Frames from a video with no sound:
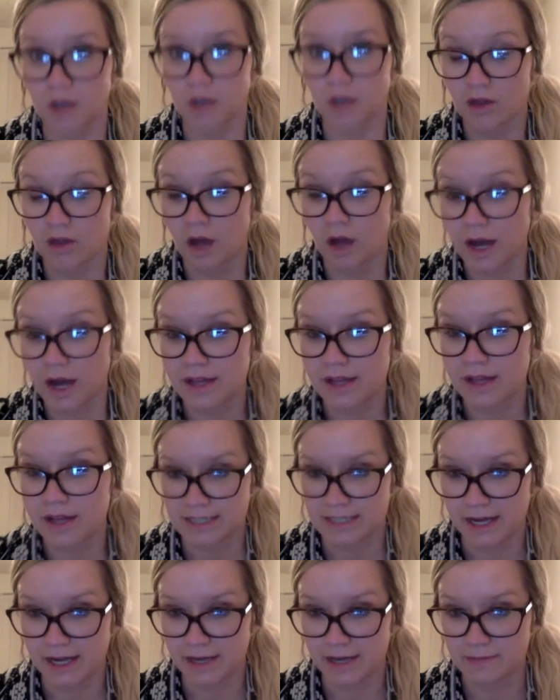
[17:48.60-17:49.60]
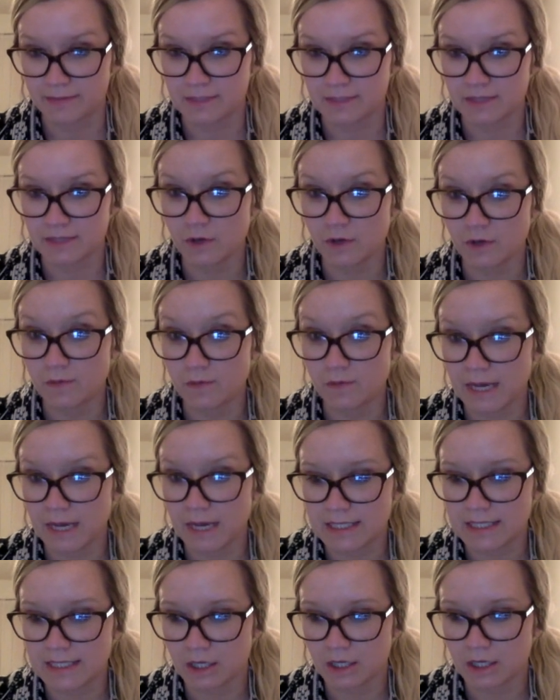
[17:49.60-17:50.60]
a lot of the times, if you
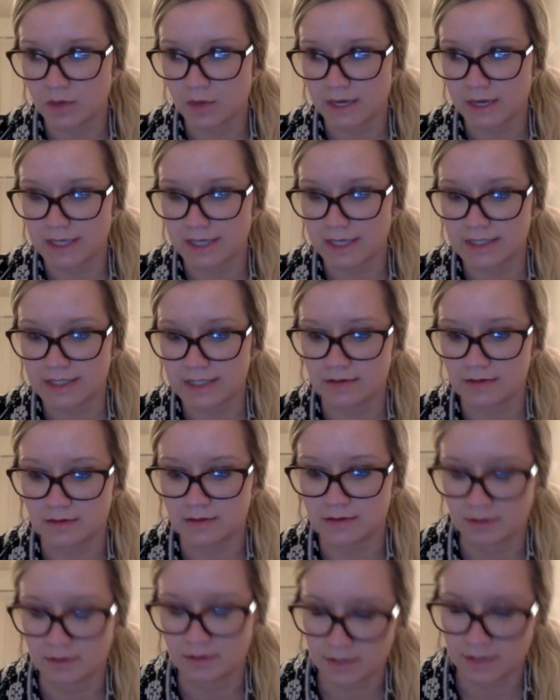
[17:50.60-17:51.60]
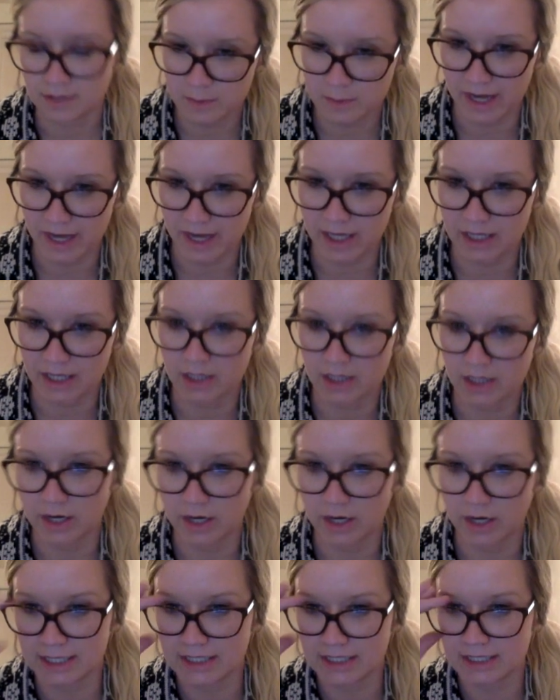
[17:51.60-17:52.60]
meet a U.S. Hispanic in the
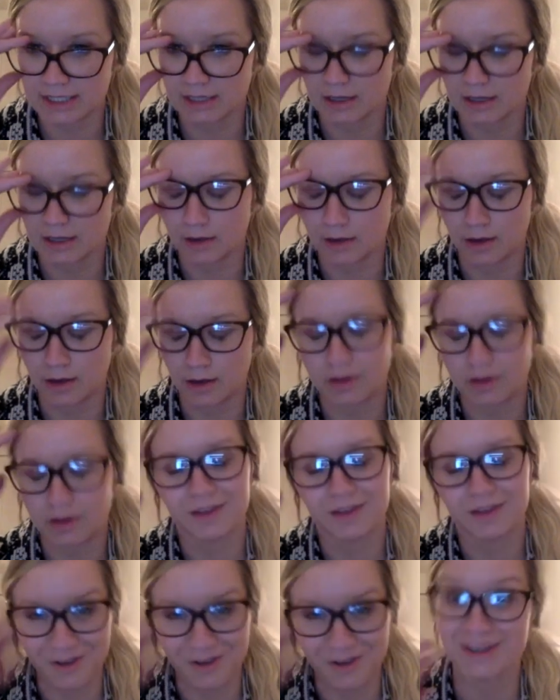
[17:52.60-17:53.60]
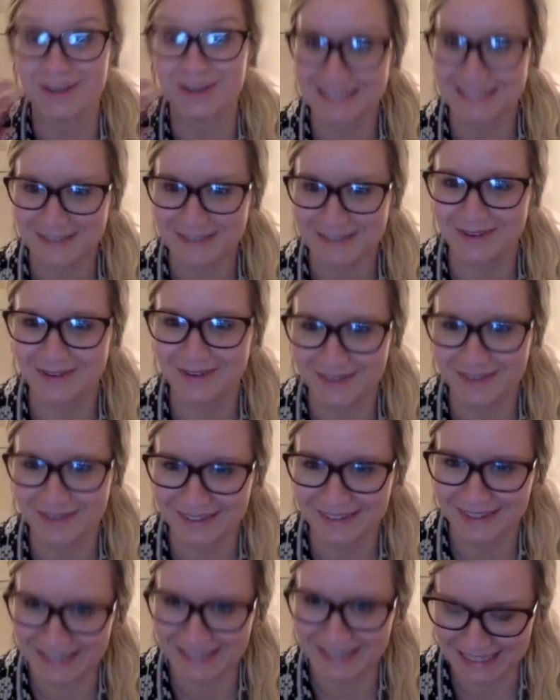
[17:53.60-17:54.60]
United States, a U.S.
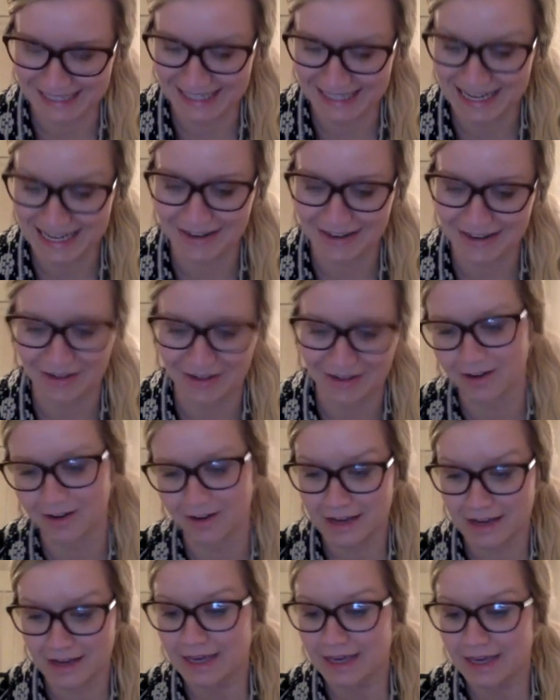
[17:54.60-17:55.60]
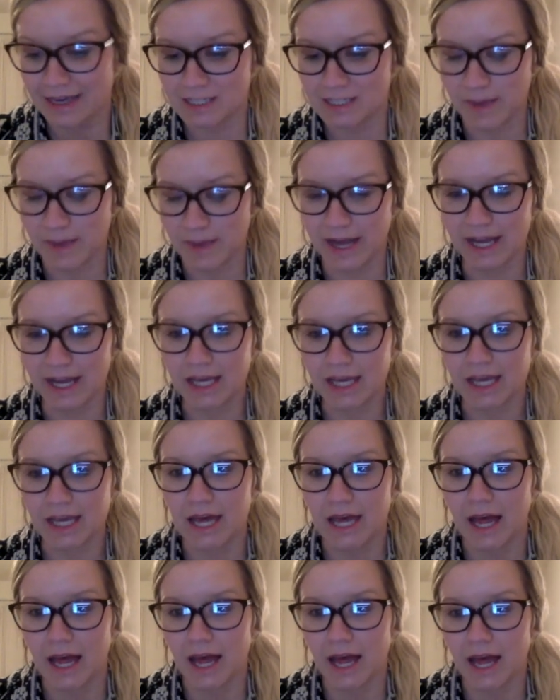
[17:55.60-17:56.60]
Latina or Hispanic,
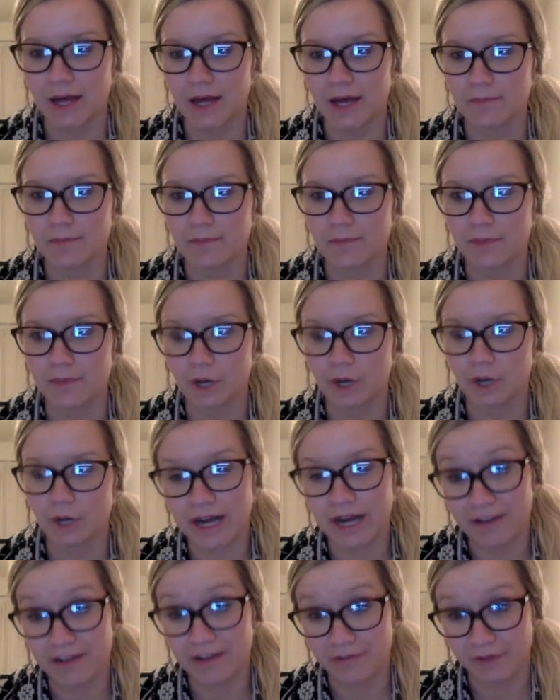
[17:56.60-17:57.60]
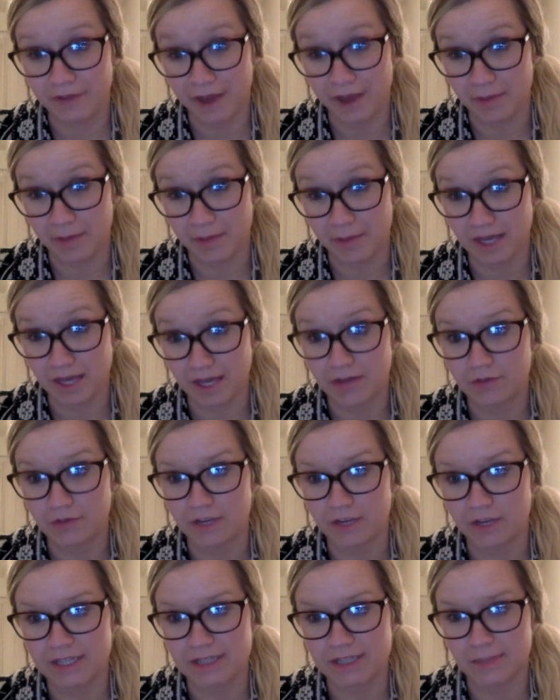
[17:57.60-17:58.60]
they're going to have family and
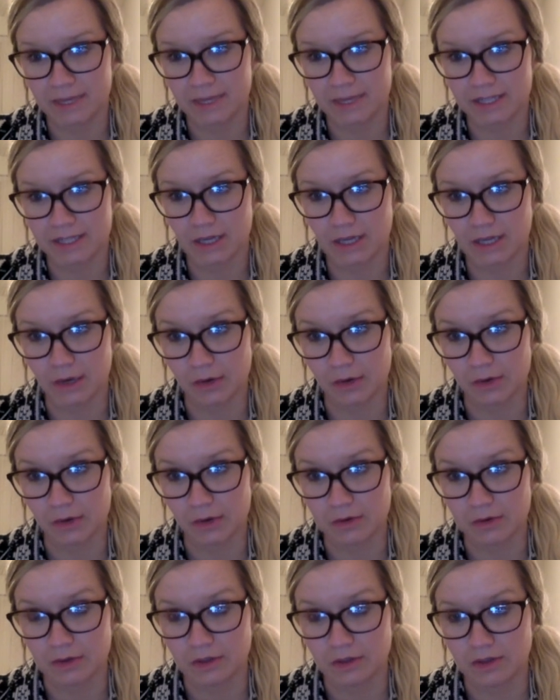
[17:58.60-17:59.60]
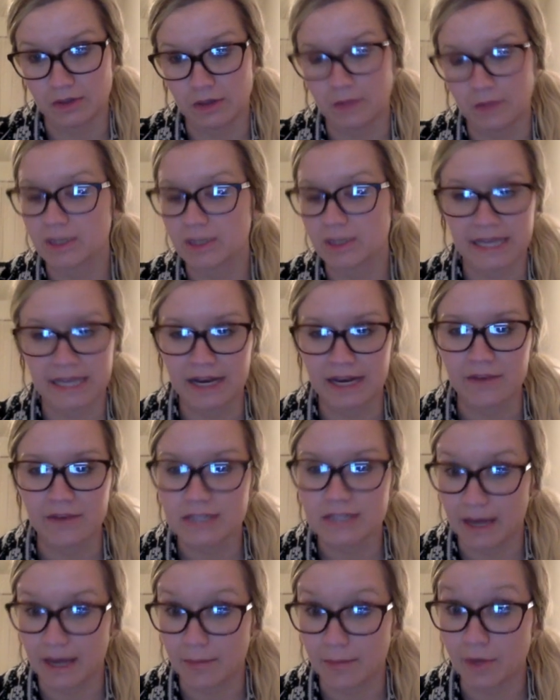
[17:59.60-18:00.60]
friends in Mexico. I'm not saying
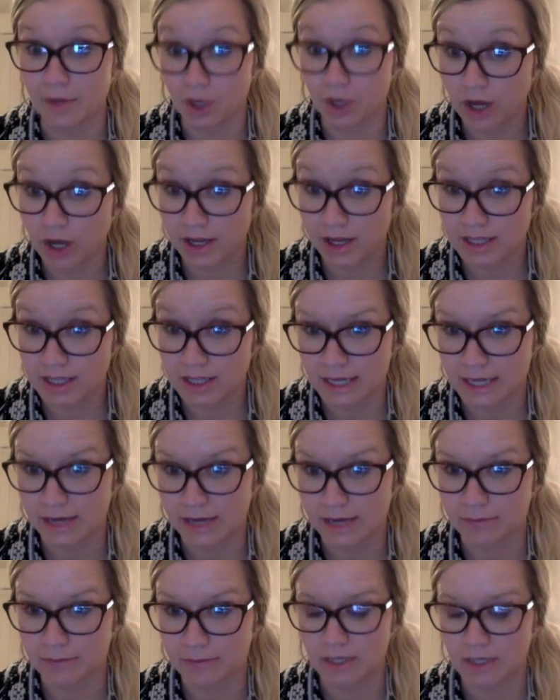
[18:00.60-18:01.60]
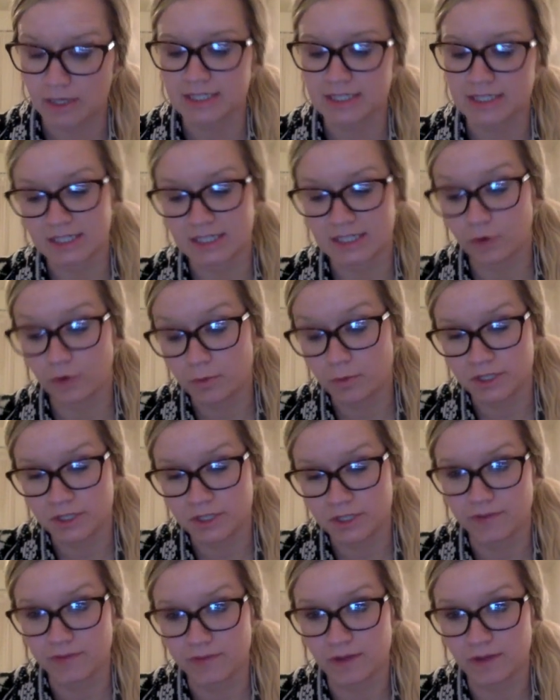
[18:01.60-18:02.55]
every time, but a lot of the time, because 64% of